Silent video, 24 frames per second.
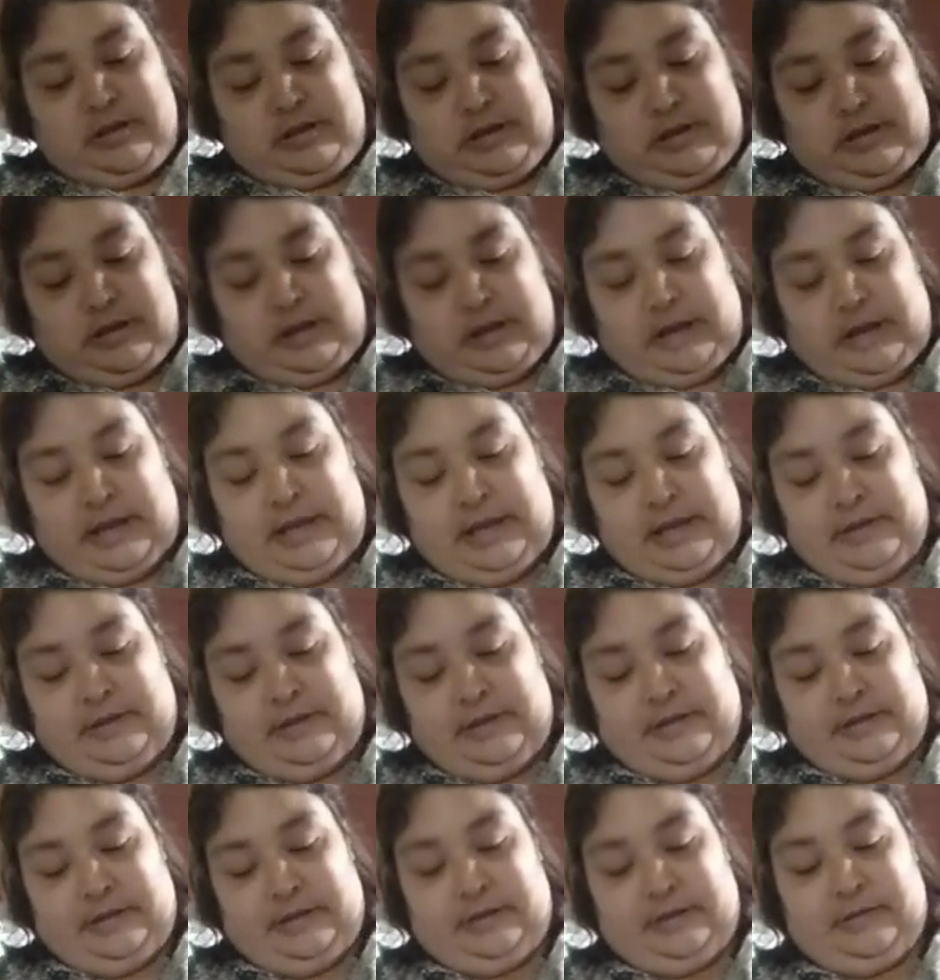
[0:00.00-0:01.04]
I
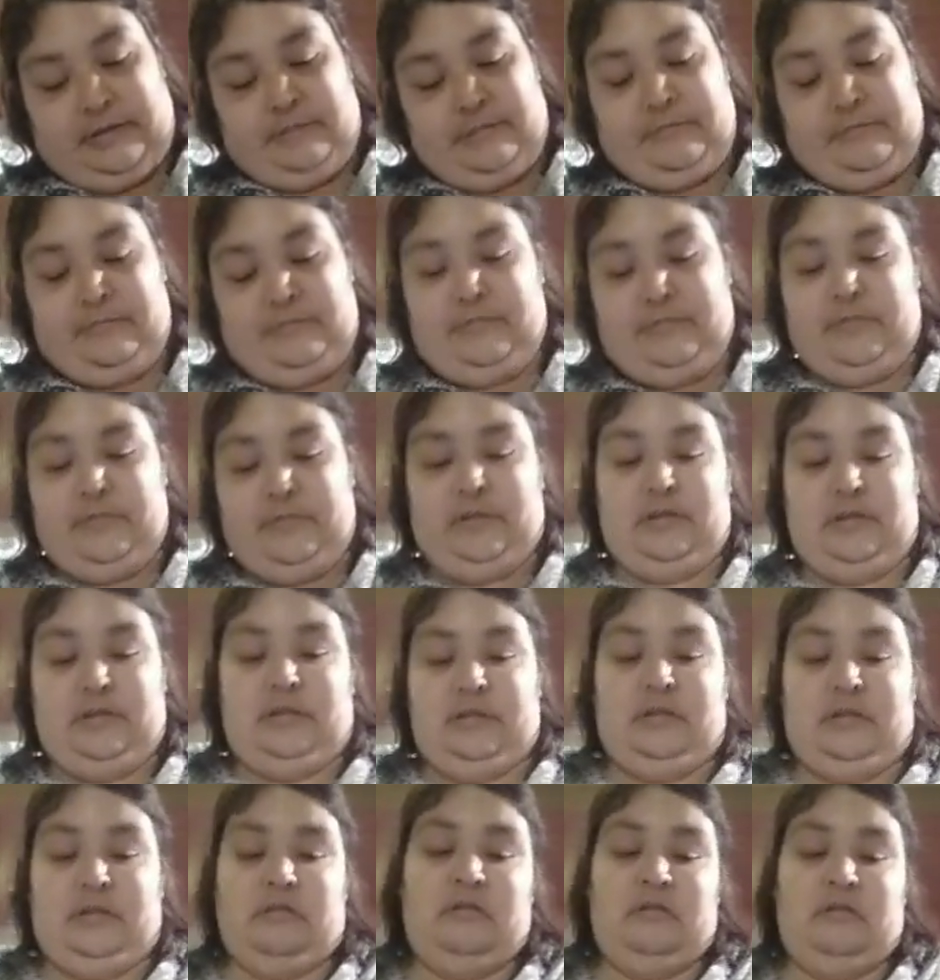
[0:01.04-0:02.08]
am
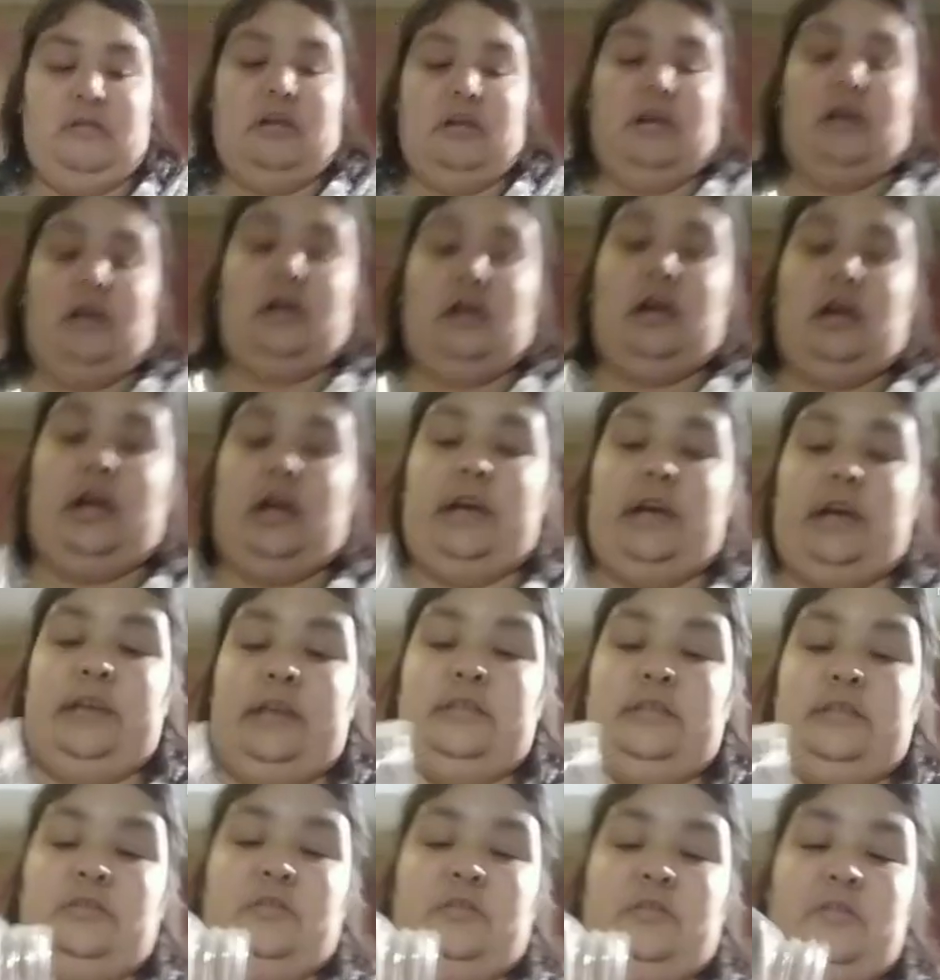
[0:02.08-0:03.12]
just
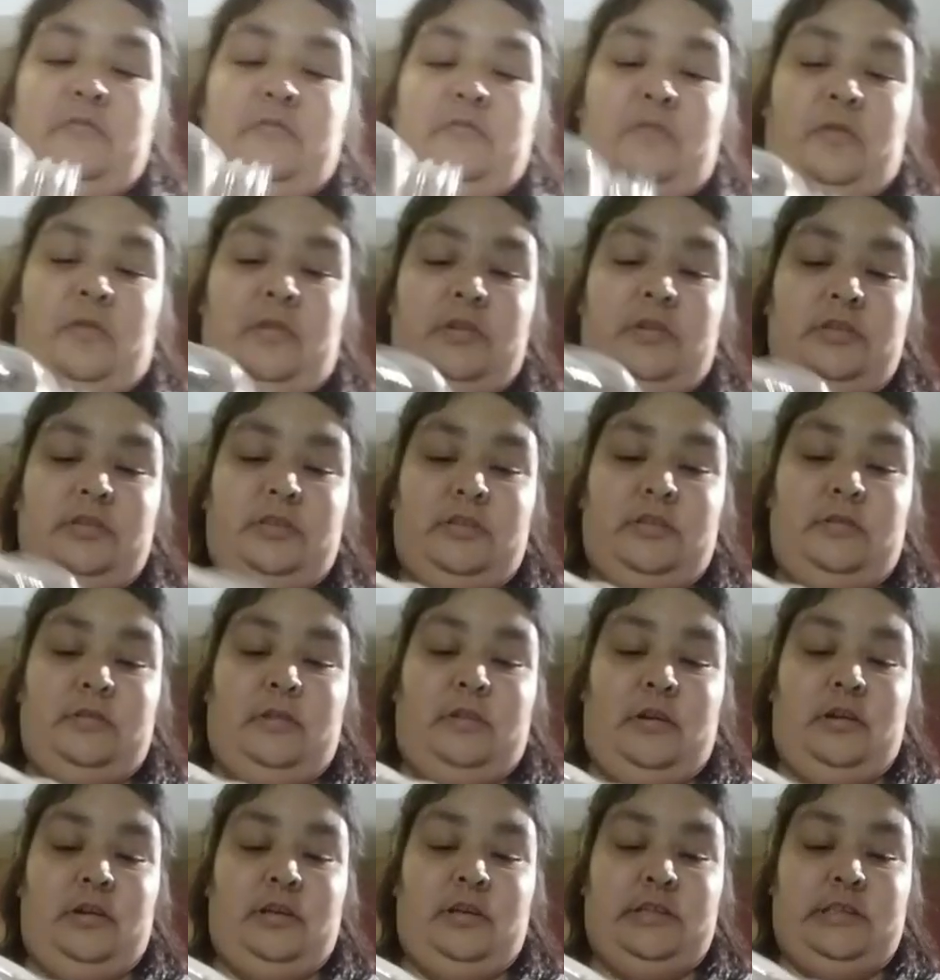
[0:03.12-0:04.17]
looking forward to
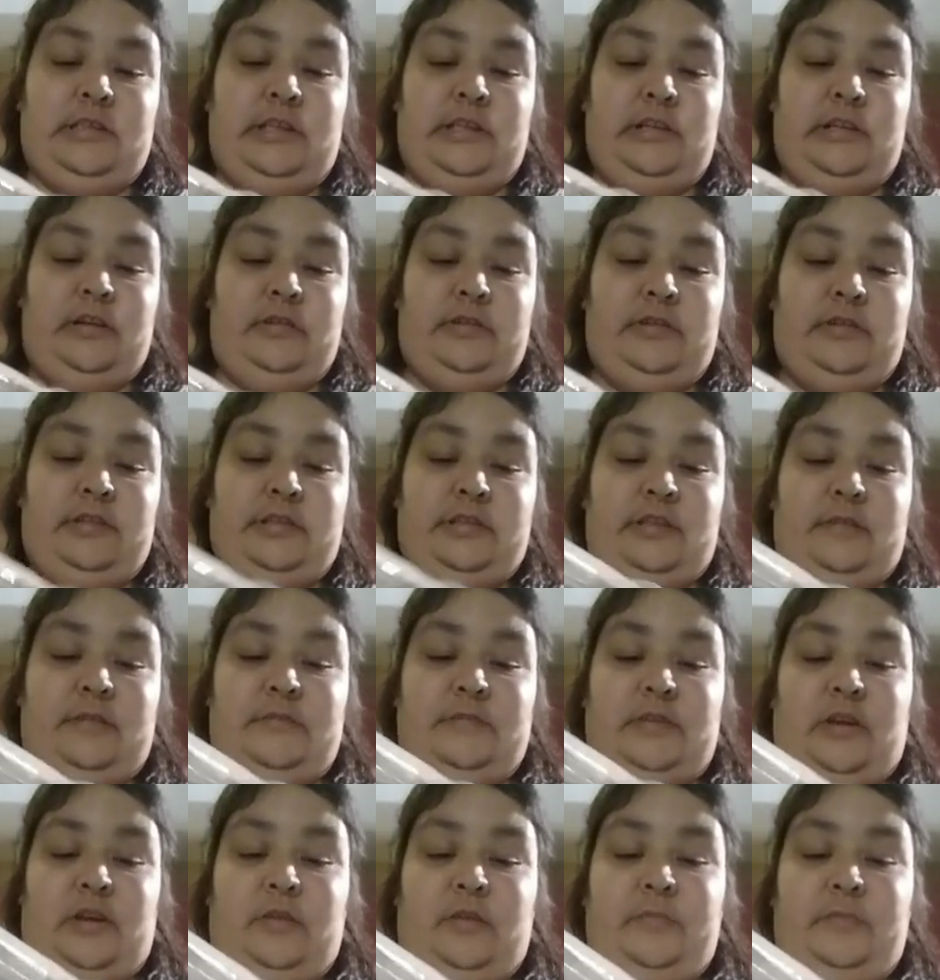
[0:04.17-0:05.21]
seeing how this comes
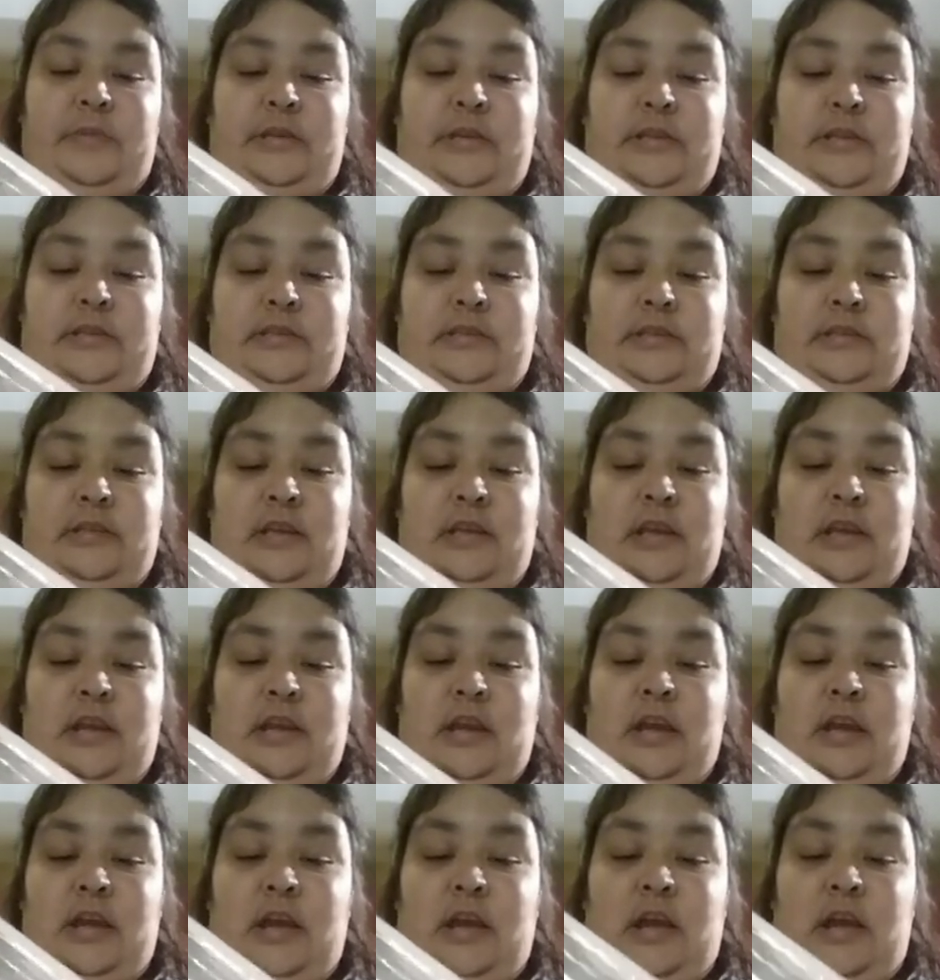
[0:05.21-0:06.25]
out because
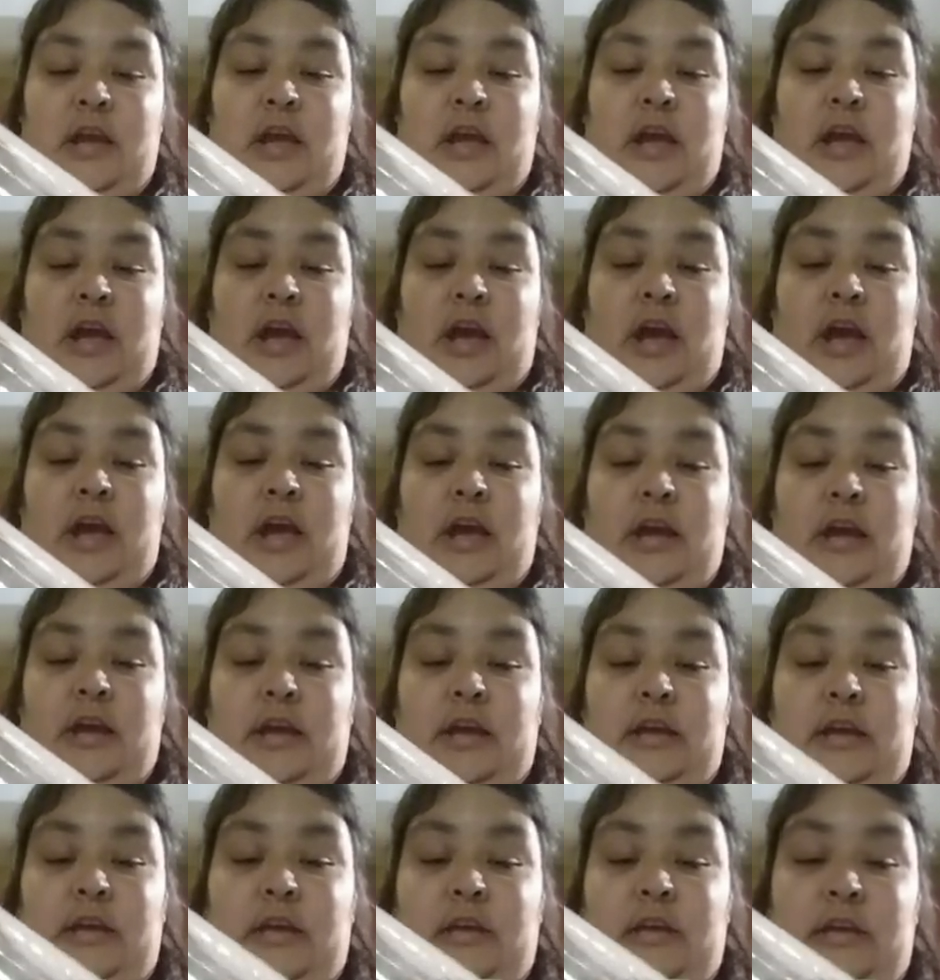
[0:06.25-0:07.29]

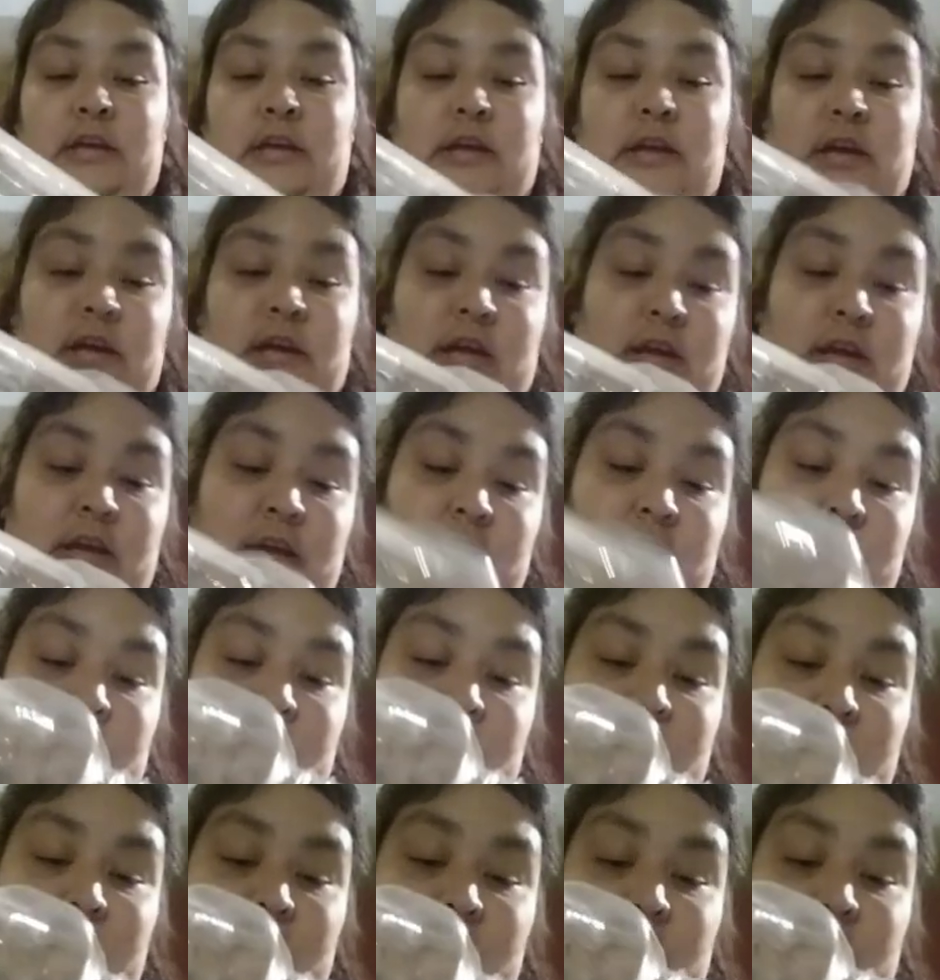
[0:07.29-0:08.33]
I
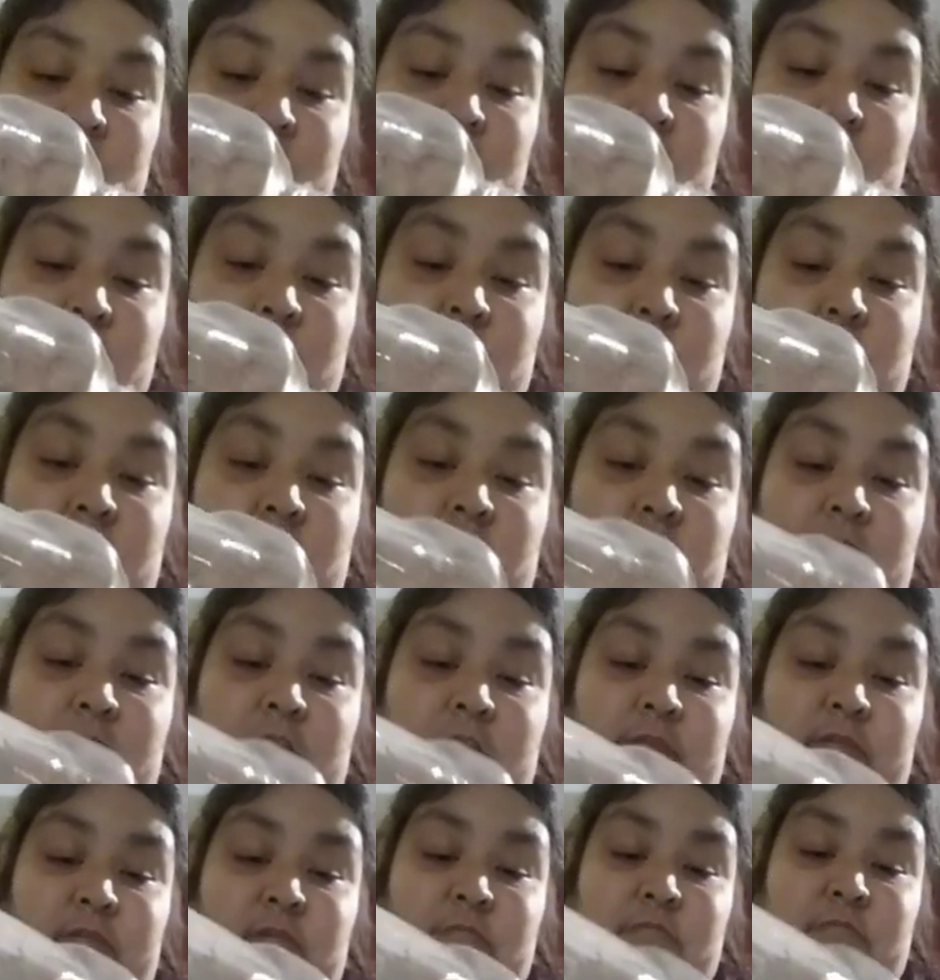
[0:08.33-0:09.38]

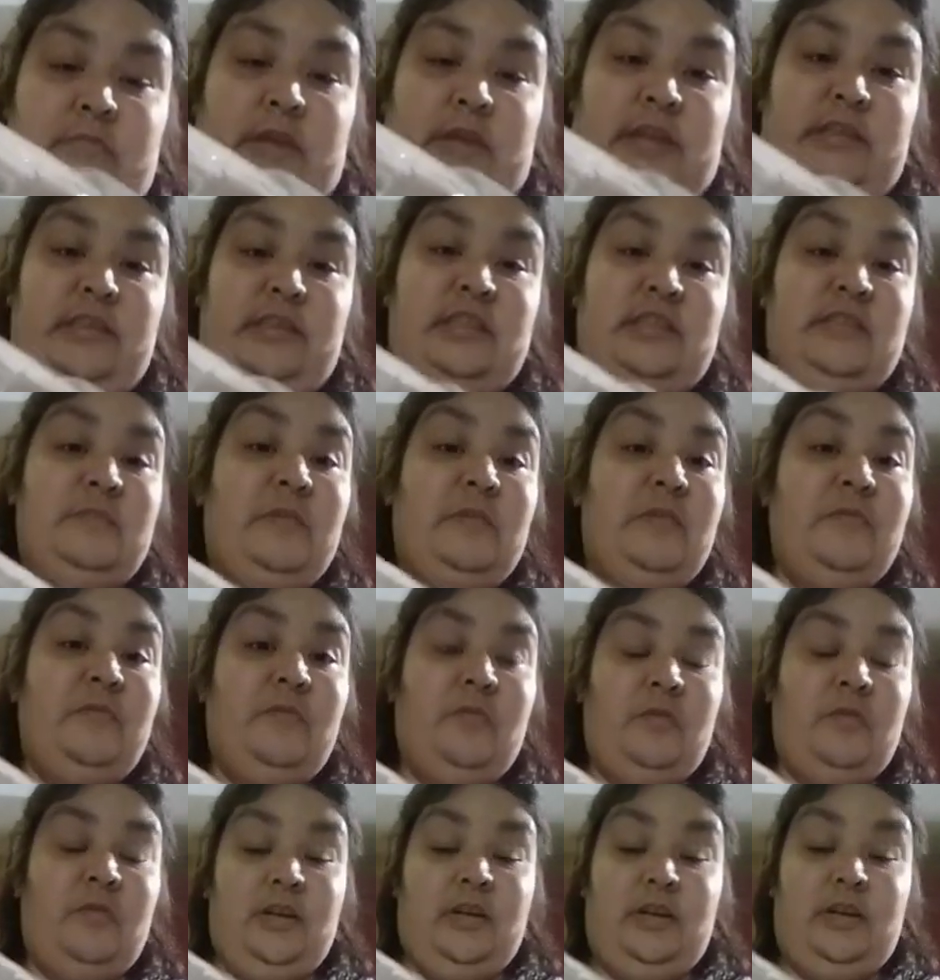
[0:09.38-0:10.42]
haven't made this
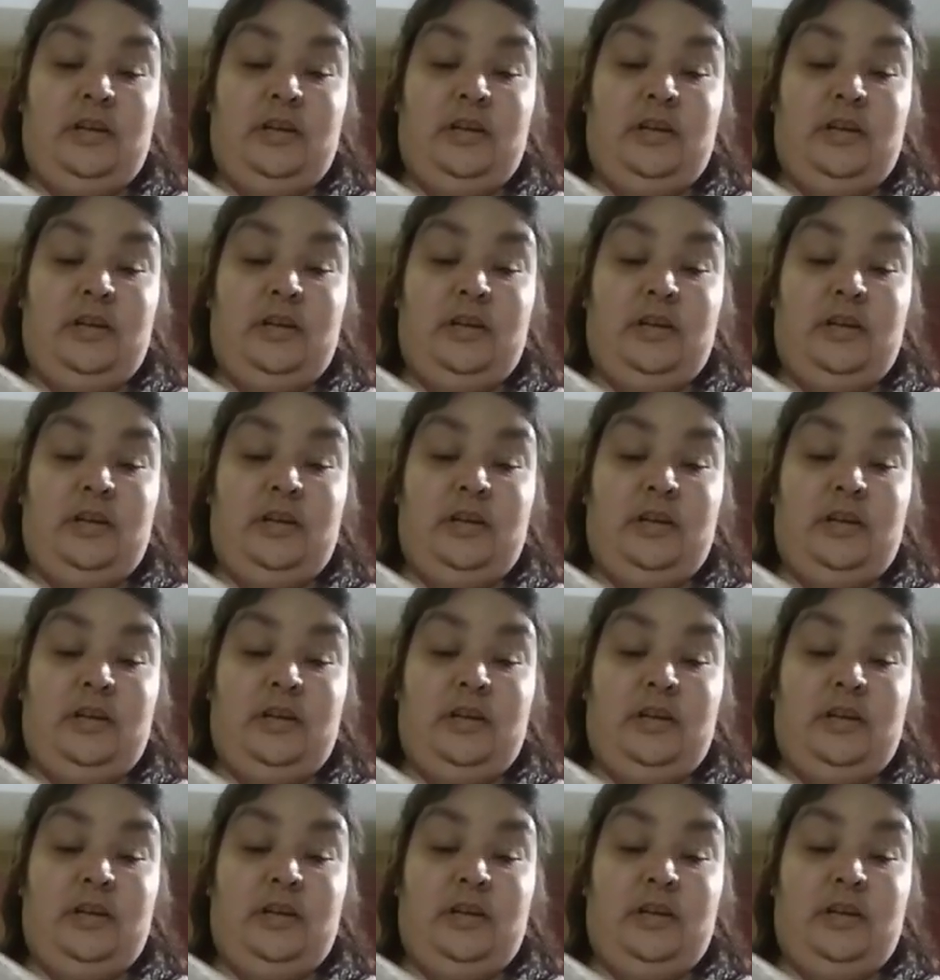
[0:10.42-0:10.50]
before.